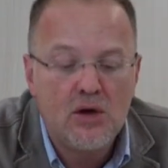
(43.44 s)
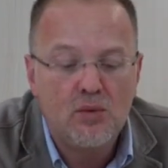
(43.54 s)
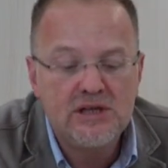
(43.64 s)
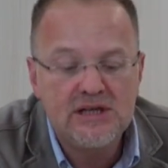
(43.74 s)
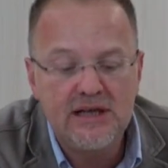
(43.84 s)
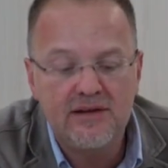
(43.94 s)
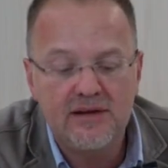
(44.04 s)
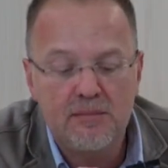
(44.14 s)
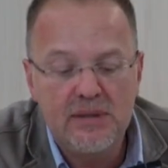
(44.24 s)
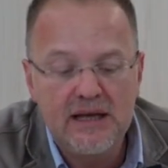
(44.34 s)
which
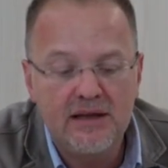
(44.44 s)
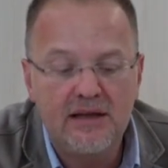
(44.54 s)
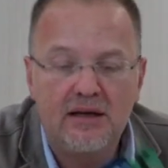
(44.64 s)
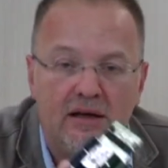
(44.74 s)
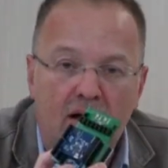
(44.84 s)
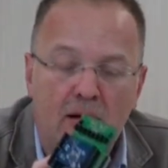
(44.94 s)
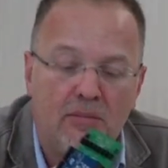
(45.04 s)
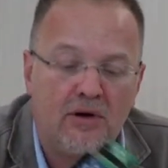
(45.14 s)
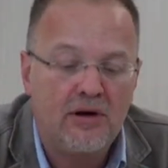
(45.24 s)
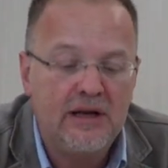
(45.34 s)
is built
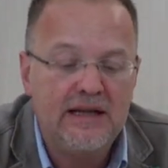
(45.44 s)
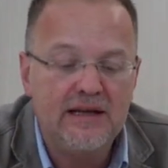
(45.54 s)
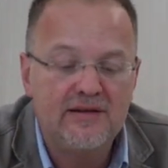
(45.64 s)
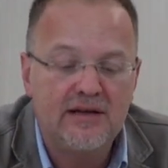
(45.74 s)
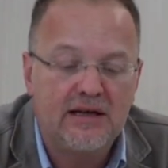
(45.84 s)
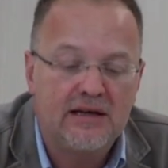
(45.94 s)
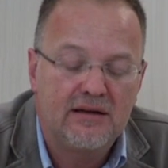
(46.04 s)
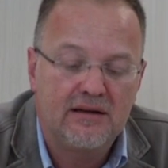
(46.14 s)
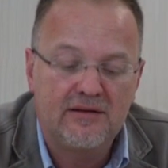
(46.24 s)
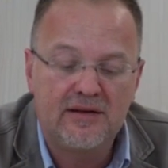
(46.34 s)
upon this
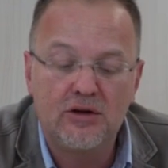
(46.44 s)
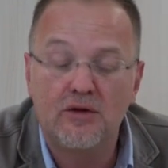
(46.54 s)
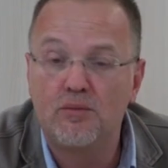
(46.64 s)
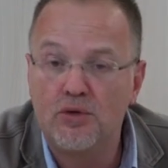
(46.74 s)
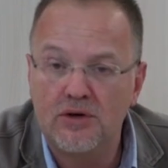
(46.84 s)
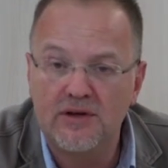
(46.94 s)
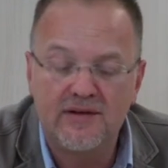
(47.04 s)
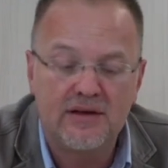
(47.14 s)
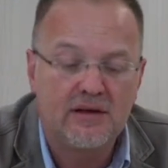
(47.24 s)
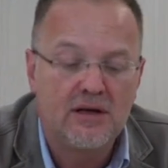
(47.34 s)
uh, set of
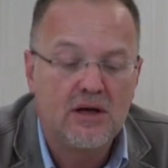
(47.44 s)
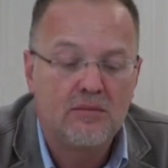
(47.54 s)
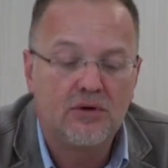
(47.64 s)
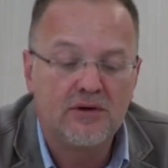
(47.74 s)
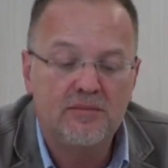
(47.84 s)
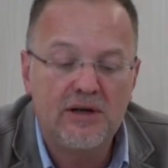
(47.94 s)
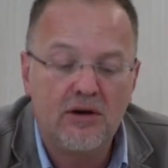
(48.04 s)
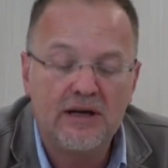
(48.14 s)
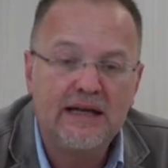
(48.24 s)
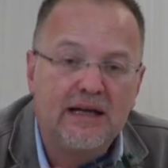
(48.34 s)
boards uh, boards
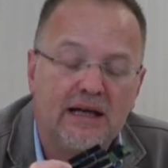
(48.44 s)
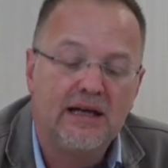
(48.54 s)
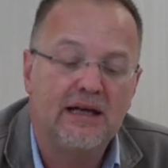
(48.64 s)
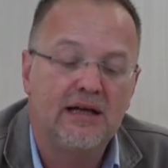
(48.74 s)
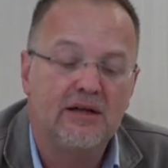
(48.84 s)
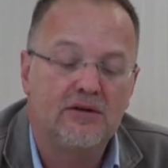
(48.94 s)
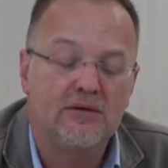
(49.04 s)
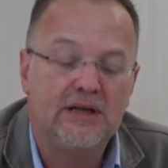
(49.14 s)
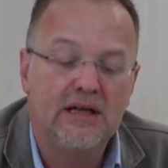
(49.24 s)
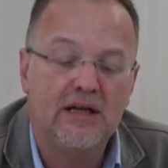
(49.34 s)
belonging uh,
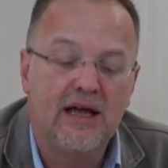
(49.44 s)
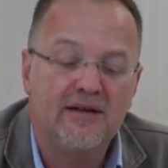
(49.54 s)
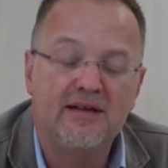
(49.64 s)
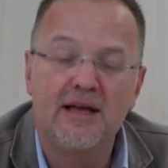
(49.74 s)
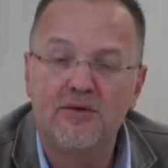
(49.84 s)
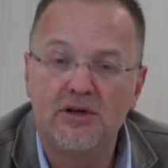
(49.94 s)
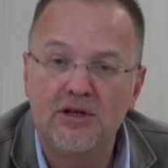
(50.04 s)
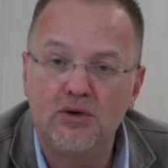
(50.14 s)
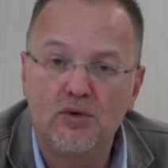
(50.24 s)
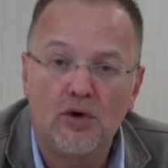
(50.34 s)
to the
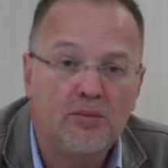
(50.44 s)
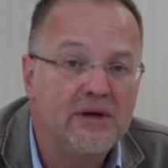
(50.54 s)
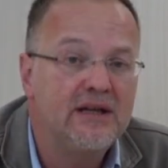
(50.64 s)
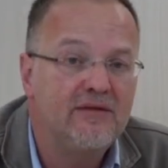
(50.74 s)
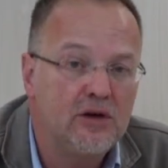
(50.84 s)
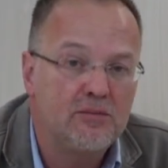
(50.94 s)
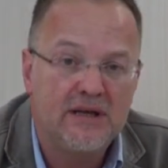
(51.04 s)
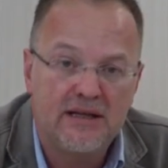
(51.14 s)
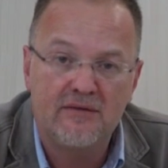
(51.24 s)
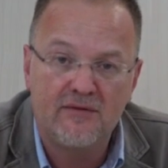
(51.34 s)
STM32 open
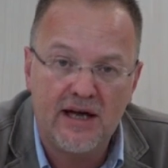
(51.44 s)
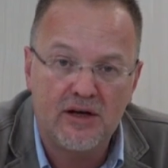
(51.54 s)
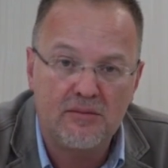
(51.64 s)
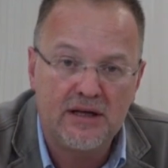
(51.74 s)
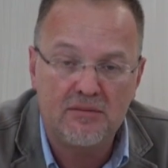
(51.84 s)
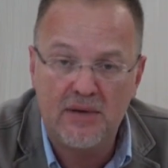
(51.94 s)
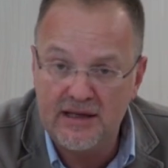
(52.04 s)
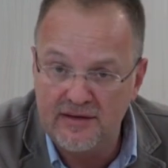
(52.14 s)
development environment by